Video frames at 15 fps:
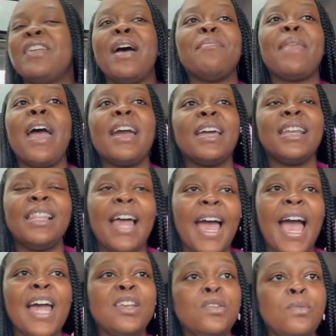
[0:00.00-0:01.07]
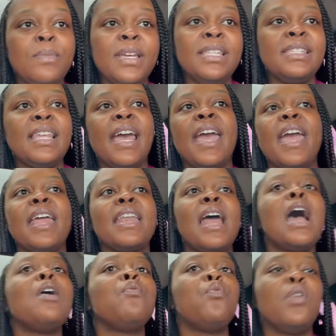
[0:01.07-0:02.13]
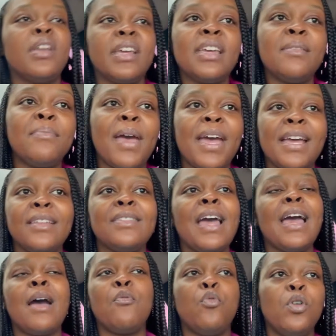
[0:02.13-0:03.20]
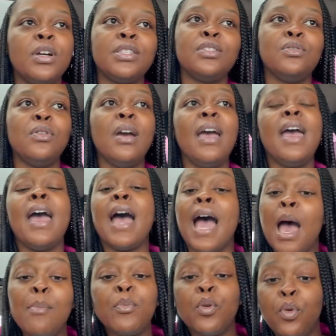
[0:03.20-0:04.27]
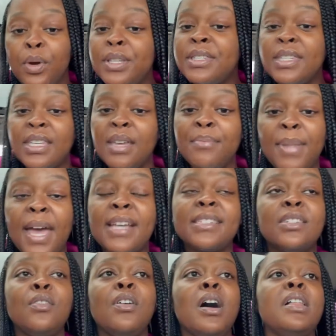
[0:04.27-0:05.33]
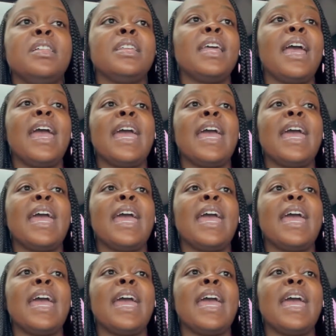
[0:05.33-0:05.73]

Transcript: I'm not gonna lie, I do miss that. And I wanna get back, not I want to, I'm going to get back to all of that.